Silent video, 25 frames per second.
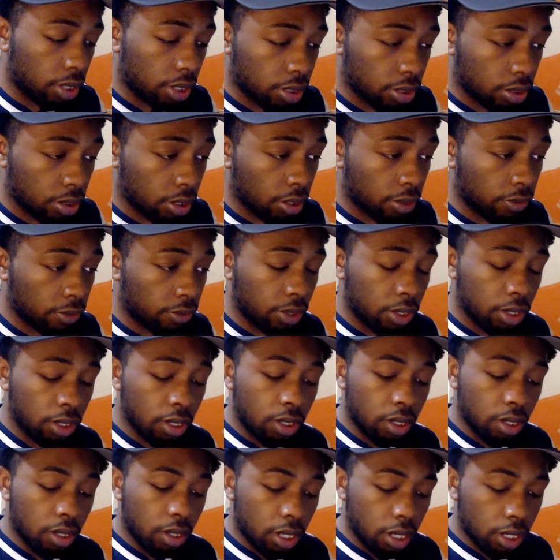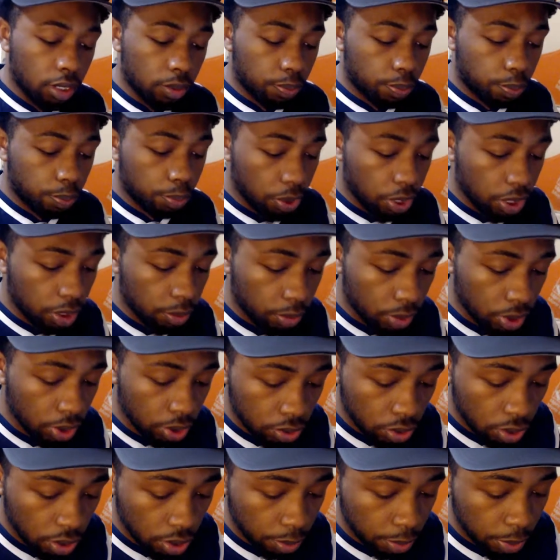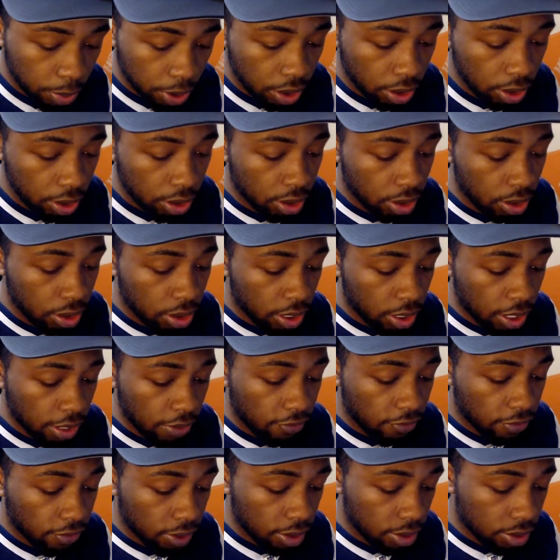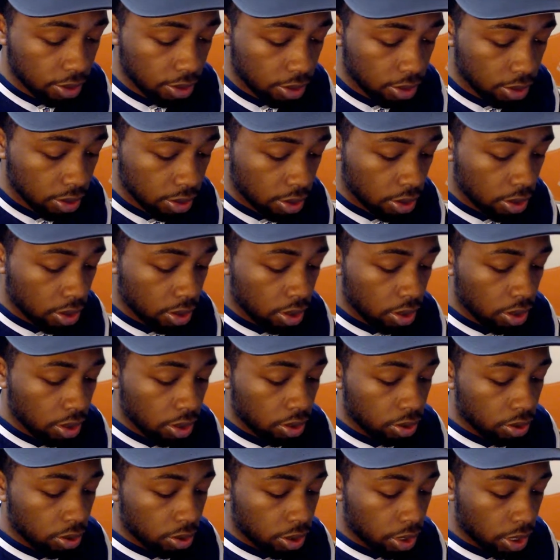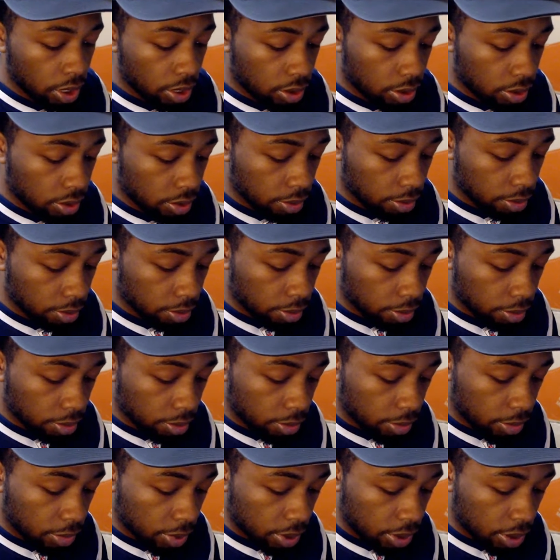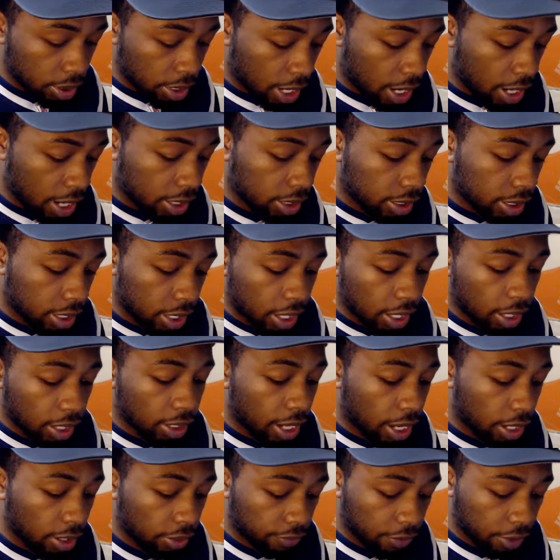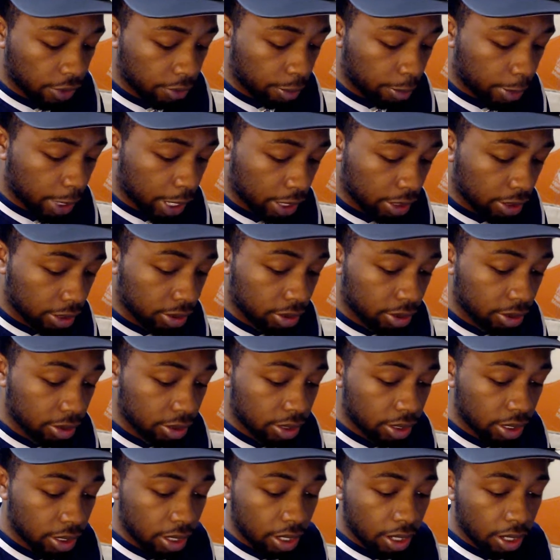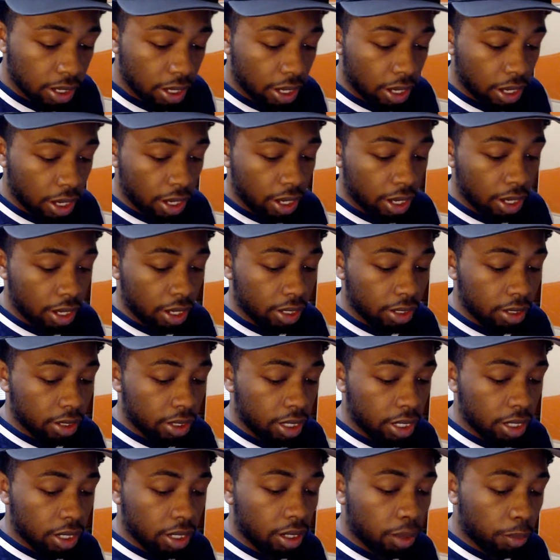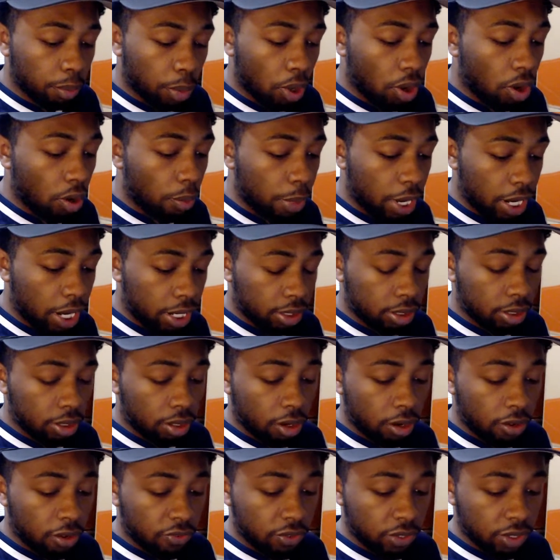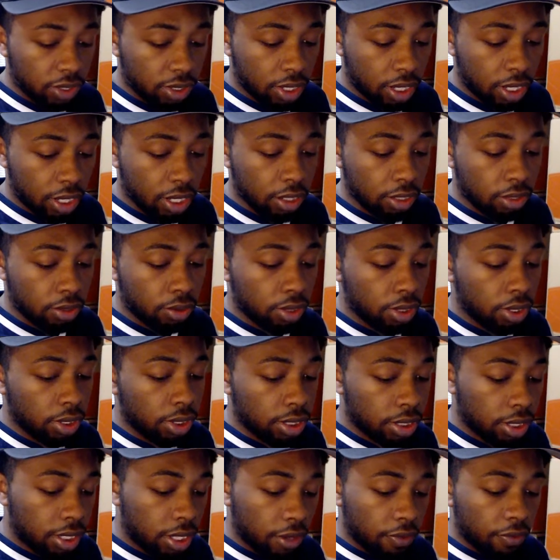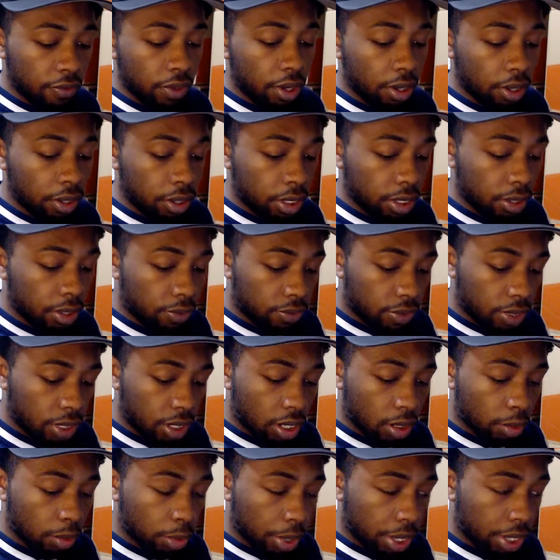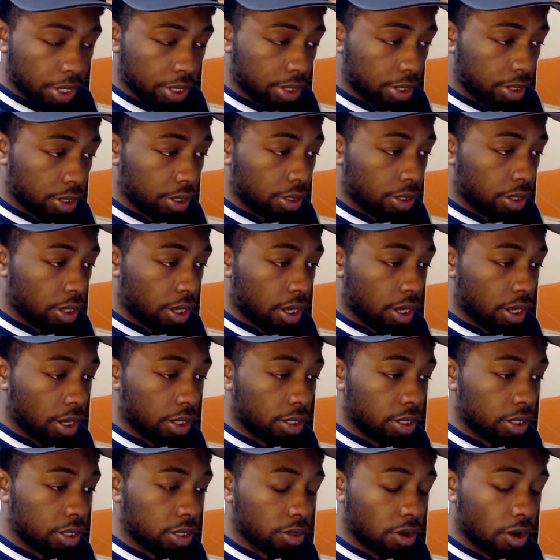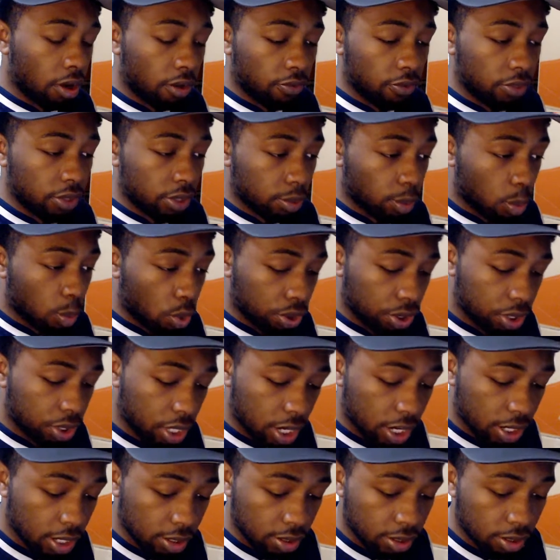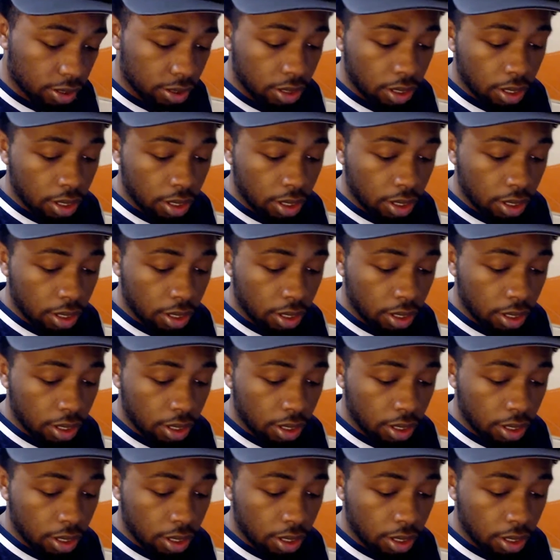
stuff. It's pretty much going to be the defense just knocking the hell out of everybody and getting the ball back in the offense hand. So at least give Tom Brady and his offense more chances.